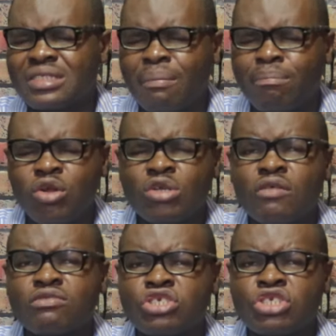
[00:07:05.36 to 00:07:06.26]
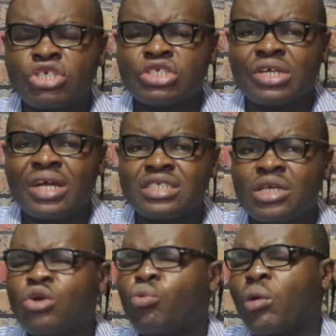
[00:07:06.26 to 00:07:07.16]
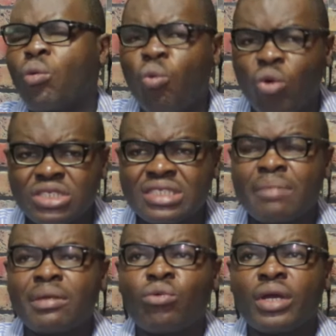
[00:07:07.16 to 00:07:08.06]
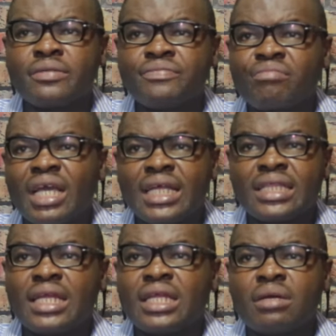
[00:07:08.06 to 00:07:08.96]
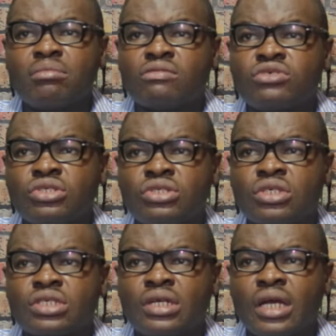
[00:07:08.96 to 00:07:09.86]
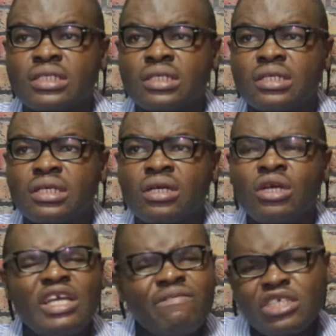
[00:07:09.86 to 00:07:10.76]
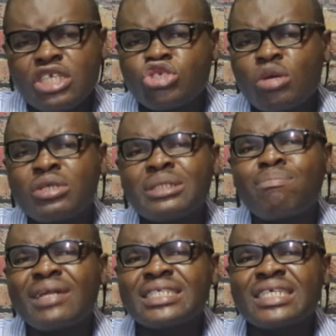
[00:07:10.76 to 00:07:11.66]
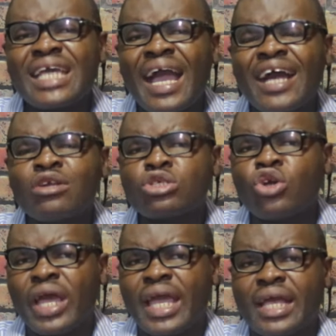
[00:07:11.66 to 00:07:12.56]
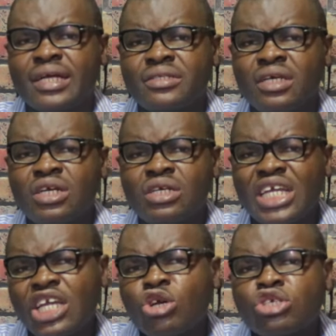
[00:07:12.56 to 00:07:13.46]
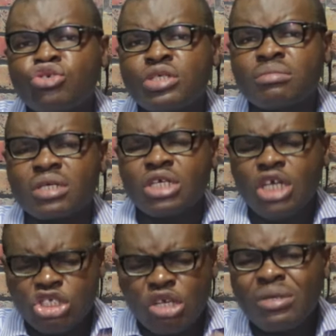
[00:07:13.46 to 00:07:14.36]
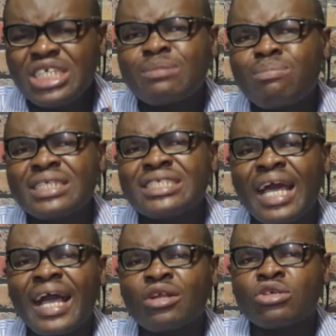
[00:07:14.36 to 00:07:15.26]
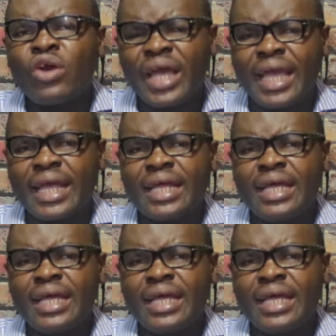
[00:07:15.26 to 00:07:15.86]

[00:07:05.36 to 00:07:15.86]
the blood of Jesus Christ will wash them away in the name of Jesus Christ. If you see somebody placing their hand on your hair in your dream, somebody is placing a hand on your hair.